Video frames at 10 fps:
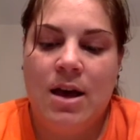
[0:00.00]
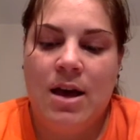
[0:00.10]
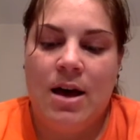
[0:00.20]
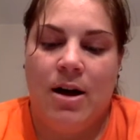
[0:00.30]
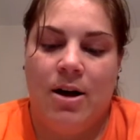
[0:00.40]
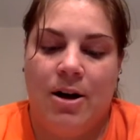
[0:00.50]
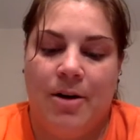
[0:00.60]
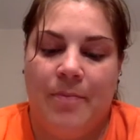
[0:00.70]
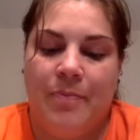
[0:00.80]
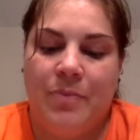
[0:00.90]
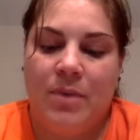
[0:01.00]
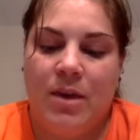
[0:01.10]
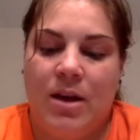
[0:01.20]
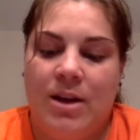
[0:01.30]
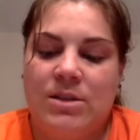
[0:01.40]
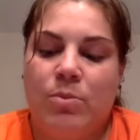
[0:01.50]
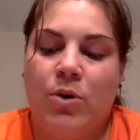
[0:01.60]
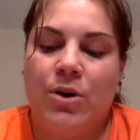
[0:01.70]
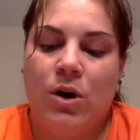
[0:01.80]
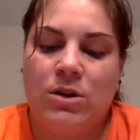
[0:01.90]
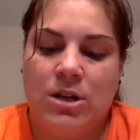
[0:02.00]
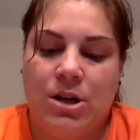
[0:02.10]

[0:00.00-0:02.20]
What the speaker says: And it's important also